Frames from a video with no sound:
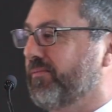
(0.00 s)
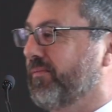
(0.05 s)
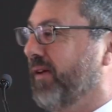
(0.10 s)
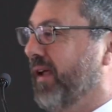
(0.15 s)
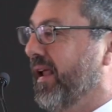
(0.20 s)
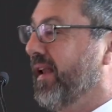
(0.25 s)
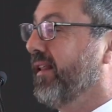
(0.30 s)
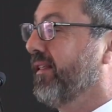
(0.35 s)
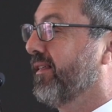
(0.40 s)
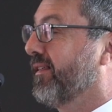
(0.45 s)

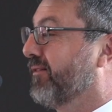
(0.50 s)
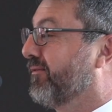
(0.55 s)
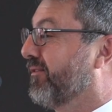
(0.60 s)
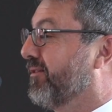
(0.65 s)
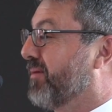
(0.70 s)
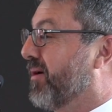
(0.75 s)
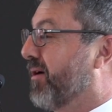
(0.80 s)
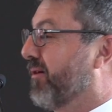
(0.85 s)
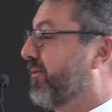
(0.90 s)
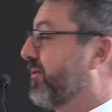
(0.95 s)
anything we
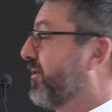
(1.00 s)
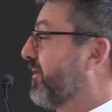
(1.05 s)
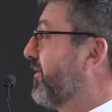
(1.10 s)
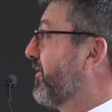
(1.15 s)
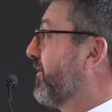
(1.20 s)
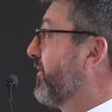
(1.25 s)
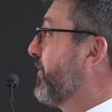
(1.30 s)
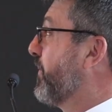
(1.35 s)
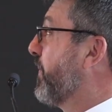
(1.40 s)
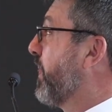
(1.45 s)
might want
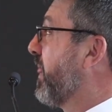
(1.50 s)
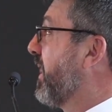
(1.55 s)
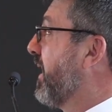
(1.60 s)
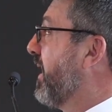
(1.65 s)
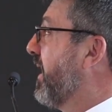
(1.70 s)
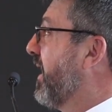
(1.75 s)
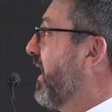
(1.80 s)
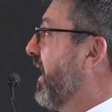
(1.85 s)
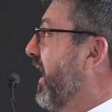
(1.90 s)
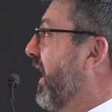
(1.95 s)
to do.
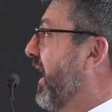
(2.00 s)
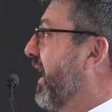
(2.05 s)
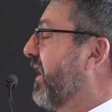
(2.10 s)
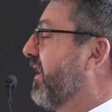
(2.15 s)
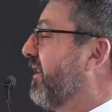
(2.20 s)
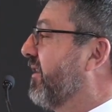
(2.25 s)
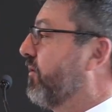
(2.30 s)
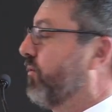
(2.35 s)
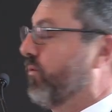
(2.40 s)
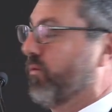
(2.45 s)

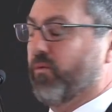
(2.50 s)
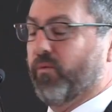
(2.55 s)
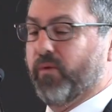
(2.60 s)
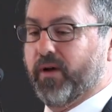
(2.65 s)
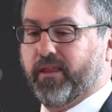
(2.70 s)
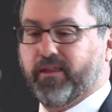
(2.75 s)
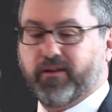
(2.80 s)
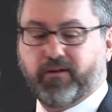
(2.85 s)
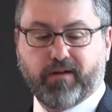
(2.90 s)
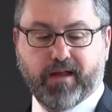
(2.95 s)
And one
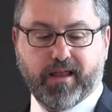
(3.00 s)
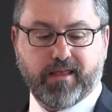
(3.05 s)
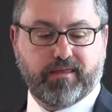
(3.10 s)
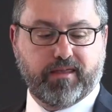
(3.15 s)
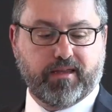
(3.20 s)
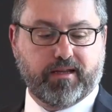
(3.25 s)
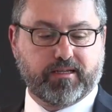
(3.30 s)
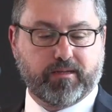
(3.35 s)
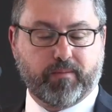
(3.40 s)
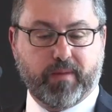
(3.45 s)
of the great
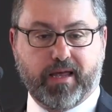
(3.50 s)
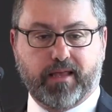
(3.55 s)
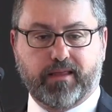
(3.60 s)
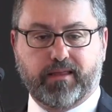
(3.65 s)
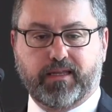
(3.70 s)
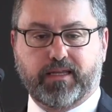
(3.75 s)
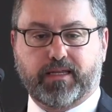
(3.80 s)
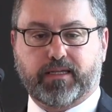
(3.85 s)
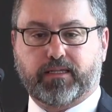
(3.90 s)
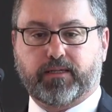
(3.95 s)
things about
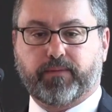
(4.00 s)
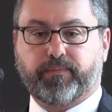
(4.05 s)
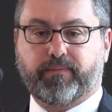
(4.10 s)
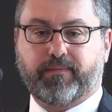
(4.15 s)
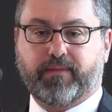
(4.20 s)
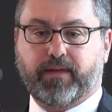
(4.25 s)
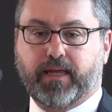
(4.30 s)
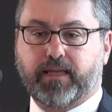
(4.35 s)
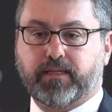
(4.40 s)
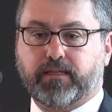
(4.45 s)
this,
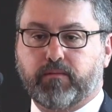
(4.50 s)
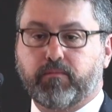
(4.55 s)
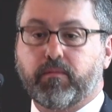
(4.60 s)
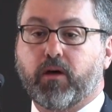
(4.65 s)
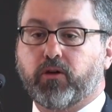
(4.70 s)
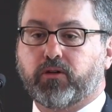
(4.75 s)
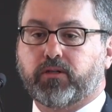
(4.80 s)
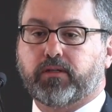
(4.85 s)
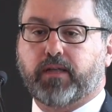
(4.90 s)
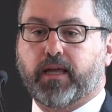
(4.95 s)
as in
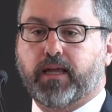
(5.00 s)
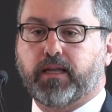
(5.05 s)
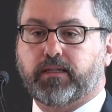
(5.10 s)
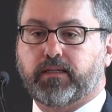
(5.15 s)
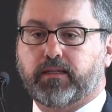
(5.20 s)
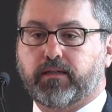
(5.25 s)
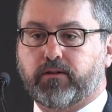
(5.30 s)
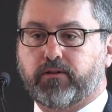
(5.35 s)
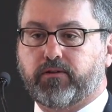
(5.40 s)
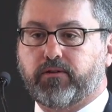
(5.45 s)
most
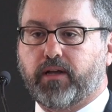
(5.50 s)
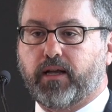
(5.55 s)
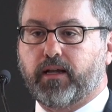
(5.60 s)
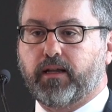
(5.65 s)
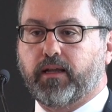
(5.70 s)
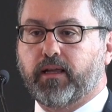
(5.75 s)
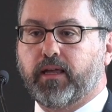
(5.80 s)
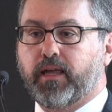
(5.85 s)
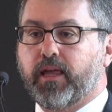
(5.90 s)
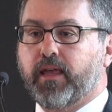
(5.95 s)
states in
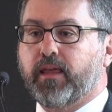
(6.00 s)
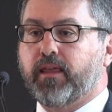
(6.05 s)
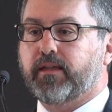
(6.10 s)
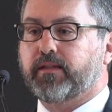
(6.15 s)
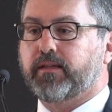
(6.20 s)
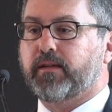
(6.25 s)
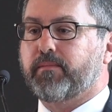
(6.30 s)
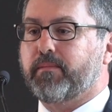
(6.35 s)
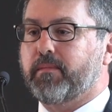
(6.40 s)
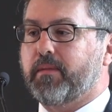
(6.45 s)
Australia,
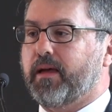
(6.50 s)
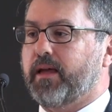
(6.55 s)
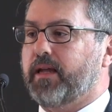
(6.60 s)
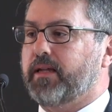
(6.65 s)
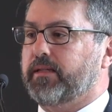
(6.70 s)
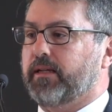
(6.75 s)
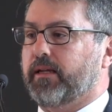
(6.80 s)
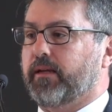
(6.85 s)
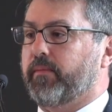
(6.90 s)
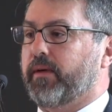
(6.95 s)
there's an
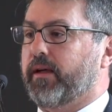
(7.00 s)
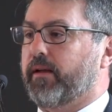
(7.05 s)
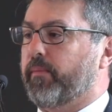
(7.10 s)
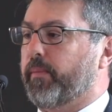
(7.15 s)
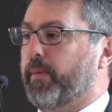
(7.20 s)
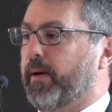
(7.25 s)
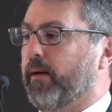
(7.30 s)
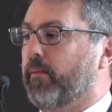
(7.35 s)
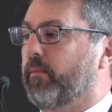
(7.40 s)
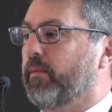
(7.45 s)
amazing amount of
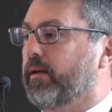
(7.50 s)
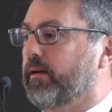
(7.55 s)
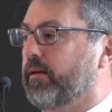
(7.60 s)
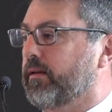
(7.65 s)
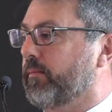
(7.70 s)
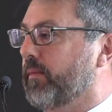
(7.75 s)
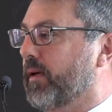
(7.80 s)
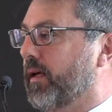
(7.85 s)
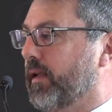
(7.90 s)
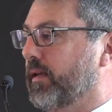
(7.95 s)
public
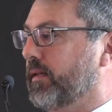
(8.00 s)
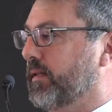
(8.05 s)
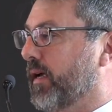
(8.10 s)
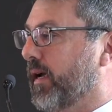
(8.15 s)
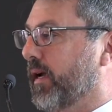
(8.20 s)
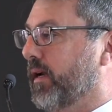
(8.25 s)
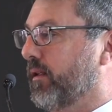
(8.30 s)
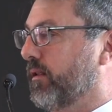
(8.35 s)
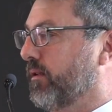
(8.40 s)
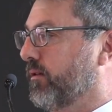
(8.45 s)
domain
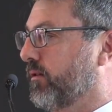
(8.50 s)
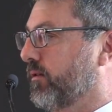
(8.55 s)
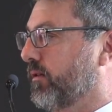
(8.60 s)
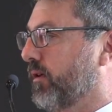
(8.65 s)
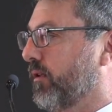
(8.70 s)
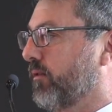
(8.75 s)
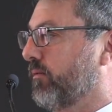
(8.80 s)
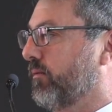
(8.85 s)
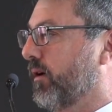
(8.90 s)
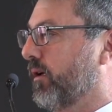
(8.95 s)
data. The New
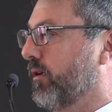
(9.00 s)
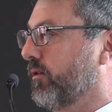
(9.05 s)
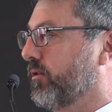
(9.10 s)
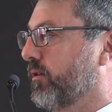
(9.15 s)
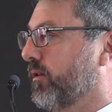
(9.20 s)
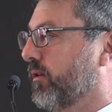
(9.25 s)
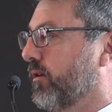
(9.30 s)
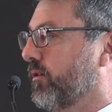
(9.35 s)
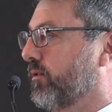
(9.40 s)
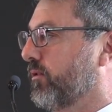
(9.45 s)
South Wales
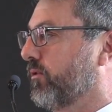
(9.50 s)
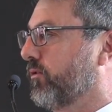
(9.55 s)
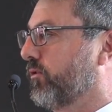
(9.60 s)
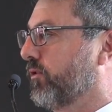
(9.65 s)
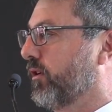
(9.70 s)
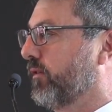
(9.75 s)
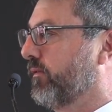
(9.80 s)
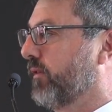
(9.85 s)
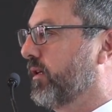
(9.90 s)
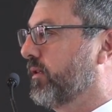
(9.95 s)
Geological
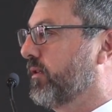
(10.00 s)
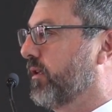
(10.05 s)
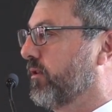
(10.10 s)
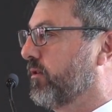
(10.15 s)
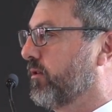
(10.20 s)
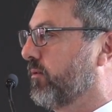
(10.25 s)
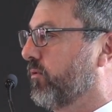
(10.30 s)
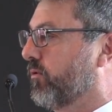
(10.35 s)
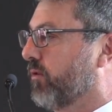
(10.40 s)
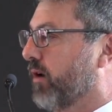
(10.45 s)
Survey has done
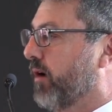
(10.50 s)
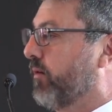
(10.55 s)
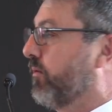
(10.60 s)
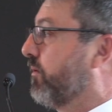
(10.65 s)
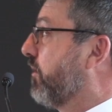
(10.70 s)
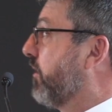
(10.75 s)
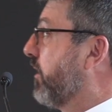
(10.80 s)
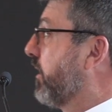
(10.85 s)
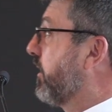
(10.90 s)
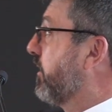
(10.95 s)
some great
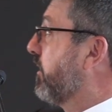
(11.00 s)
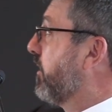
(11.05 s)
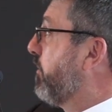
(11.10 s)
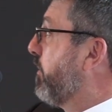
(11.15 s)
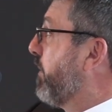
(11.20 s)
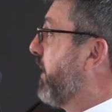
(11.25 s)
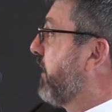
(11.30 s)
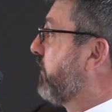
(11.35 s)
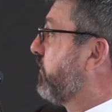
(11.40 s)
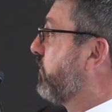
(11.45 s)
work, and the
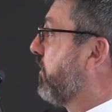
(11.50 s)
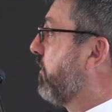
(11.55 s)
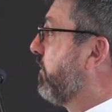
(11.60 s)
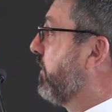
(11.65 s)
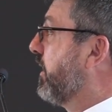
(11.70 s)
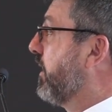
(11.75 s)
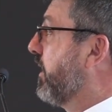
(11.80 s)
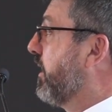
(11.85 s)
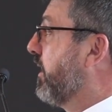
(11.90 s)
backdrop